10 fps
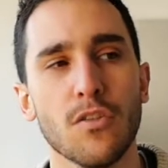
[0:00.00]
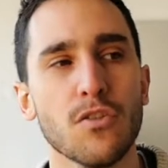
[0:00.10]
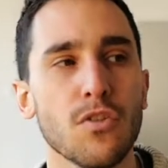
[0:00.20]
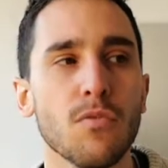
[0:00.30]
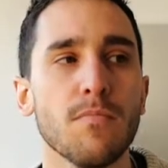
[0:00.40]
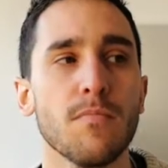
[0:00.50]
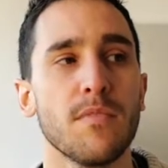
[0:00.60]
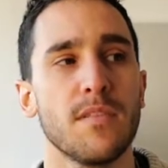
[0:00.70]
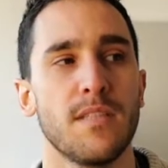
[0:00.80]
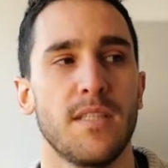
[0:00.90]
So
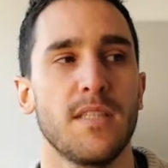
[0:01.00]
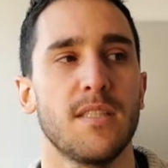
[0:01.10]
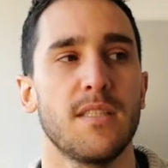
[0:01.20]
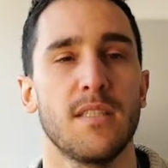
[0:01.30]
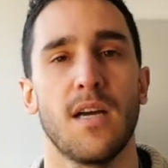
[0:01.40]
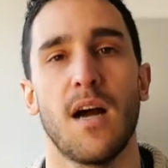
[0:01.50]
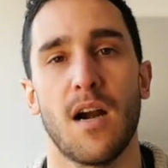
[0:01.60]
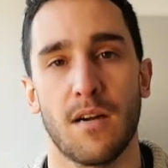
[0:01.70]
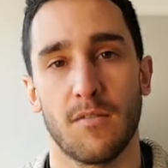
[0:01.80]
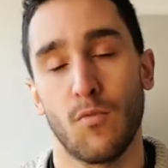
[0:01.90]
these
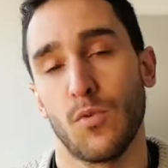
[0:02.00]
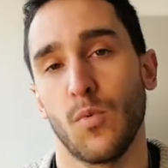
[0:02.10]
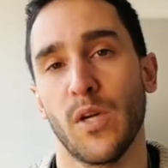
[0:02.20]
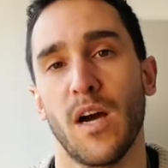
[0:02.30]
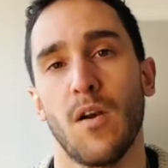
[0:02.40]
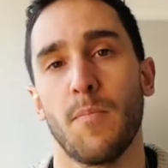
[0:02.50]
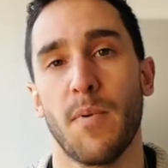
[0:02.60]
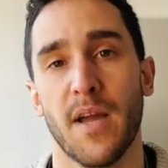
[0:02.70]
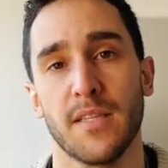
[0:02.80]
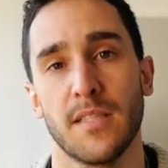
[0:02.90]
are what we call
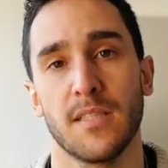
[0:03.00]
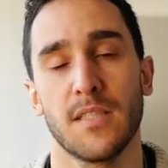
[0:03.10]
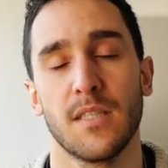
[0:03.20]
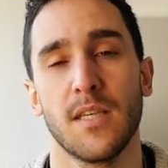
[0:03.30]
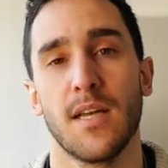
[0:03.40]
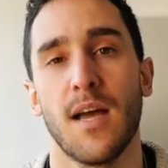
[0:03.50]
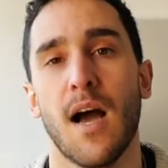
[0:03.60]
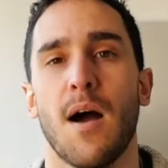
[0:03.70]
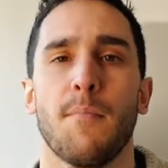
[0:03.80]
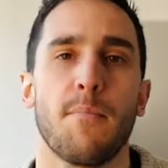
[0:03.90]
prices,
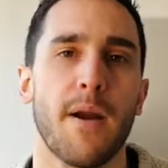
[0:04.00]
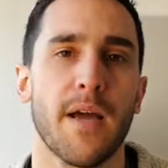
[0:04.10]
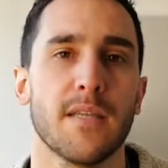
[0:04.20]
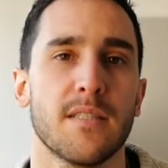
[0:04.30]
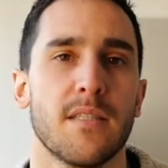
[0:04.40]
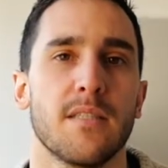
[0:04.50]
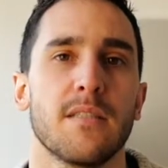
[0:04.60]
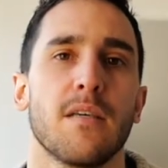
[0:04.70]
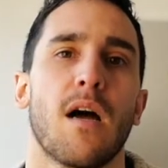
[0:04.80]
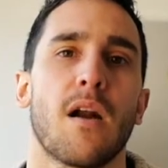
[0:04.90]
and
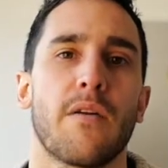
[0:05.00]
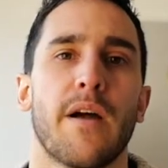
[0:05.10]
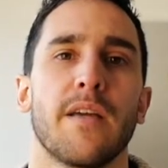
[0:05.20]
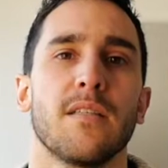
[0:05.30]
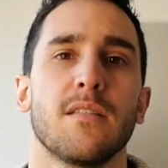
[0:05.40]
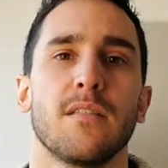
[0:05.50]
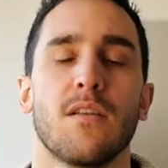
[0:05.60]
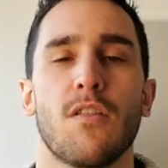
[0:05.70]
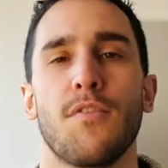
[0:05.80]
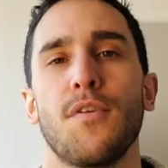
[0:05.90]
prices arise
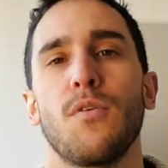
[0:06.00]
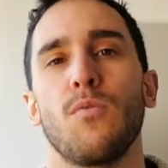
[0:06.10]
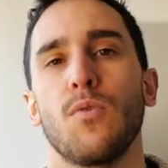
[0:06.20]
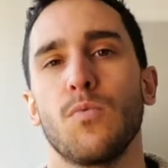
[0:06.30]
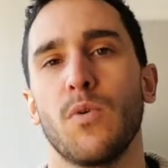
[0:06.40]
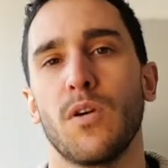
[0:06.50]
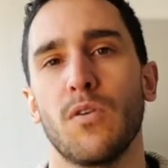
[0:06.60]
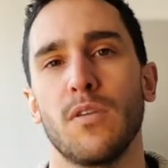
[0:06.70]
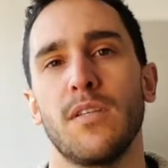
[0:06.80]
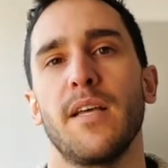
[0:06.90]
through what we
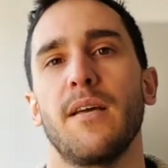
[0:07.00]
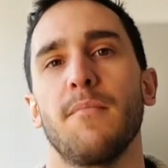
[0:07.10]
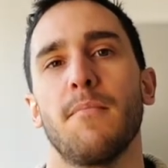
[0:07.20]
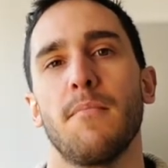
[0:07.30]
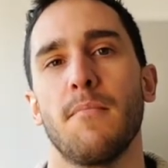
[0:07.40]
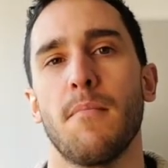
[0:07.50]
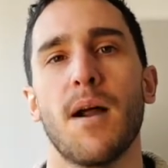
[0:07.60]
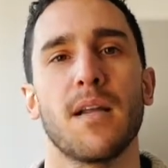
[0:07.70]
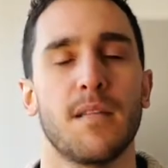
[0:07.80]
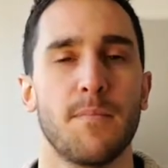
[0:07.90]
call the
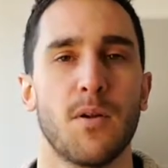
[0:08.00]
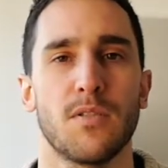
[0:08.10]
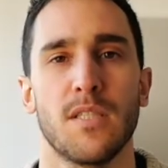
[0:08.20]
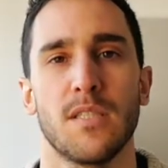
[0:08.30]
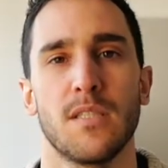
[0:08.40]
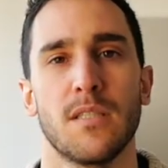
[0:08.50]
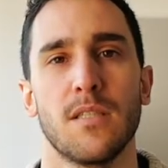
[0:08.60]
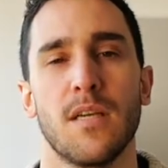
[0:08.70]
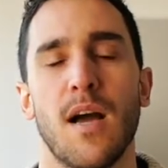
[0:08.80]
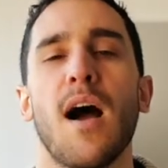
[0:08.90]
market process
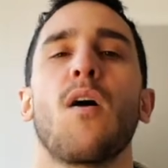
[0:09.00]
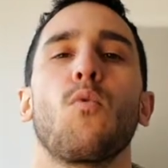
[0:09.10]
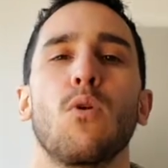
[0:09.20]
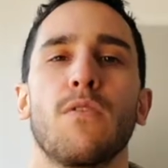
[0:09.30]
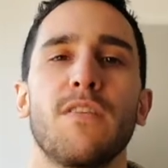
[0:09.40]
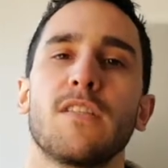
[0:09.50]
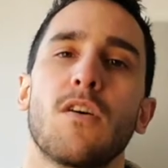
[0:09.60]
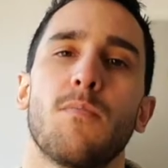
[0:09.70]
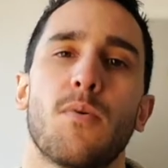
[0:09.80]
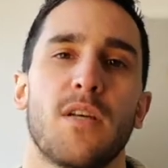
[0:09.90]
and one of its
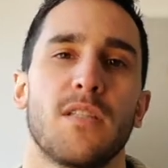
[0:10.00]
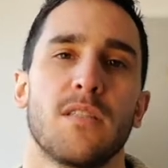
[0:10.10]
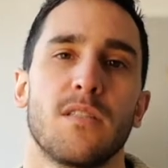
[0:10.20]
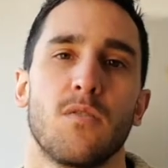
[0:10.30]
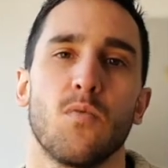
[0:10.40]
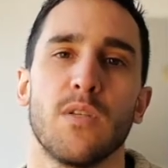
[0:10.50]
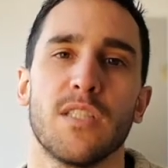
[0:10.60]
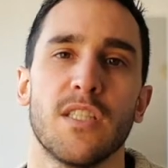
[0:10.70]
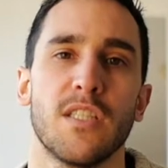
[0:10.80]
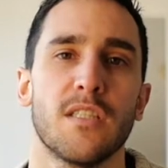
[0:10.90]
components,
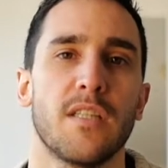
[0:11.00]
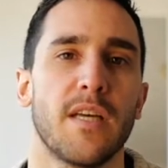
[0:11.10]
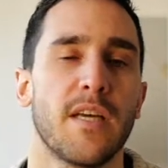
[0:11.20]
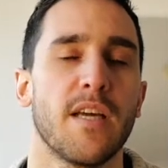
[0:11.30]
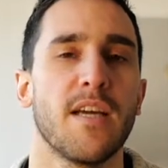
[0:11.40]
which is the